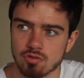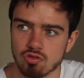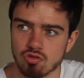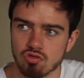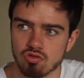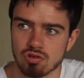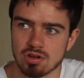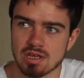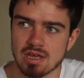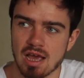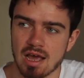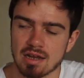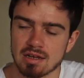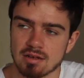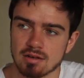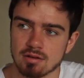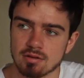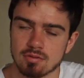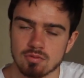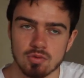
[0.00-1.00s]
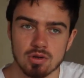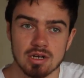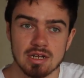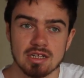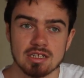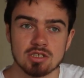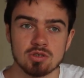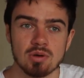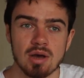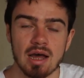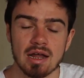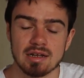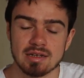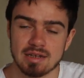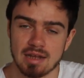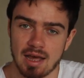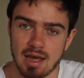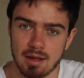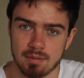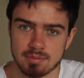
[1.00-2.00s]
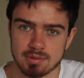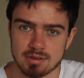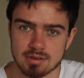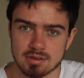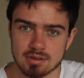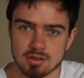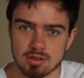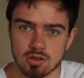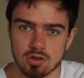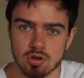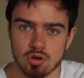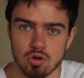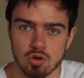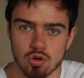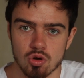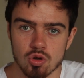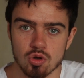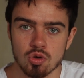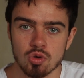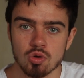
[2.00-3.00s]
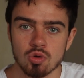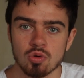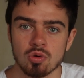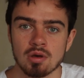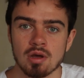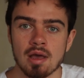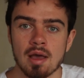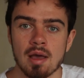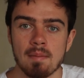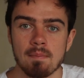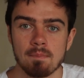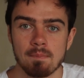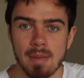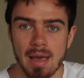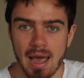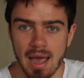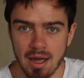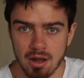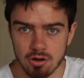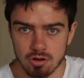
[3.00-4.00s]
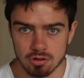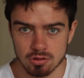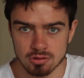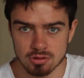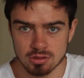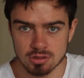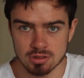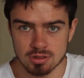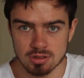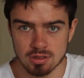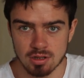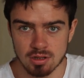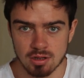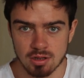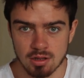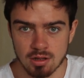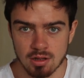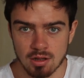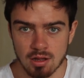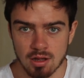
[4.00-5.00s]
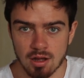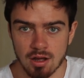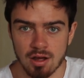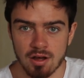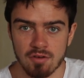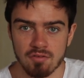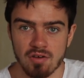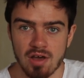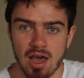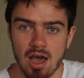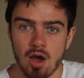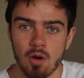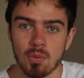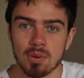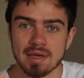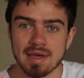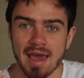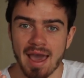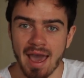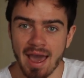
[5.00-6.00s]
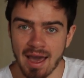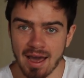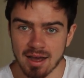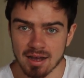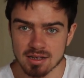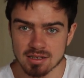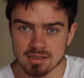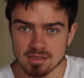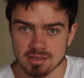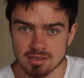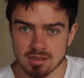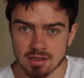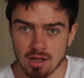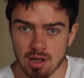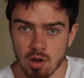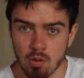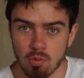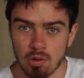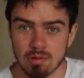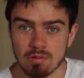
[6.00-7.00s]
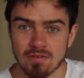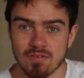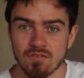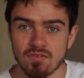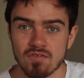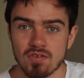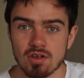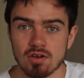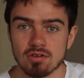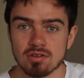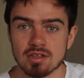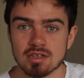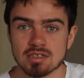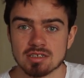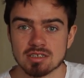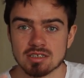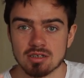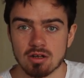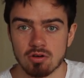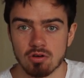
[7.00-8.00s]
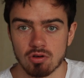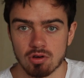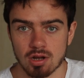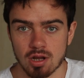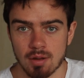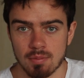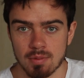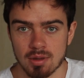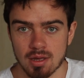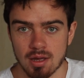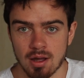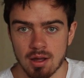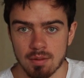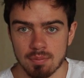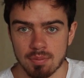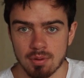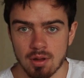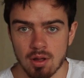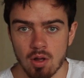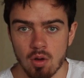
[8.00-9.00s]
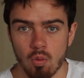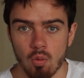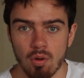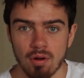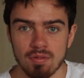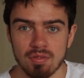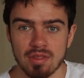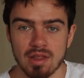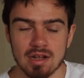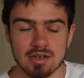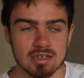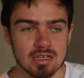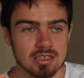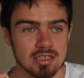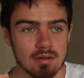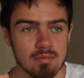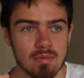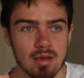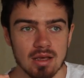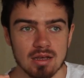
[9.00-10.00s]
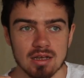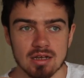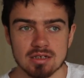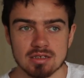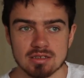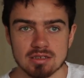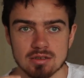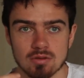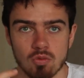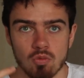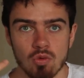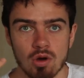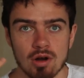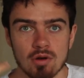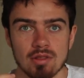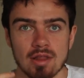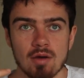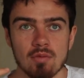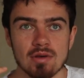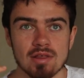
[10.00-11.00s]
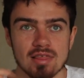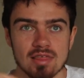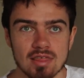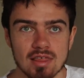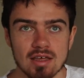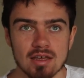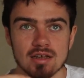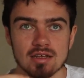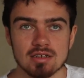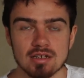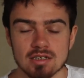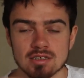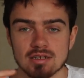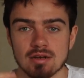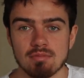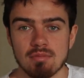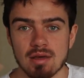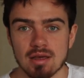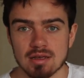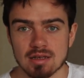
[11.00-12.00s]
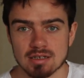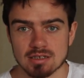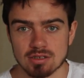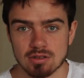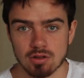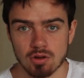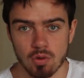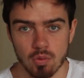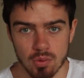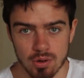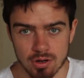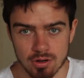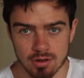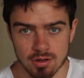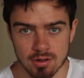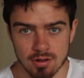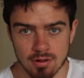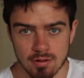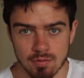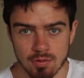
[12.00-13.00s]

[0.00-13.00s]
we need to adapt new patterns of how we act when we feel this stutter coming up. One that we think doesn't make us look weird.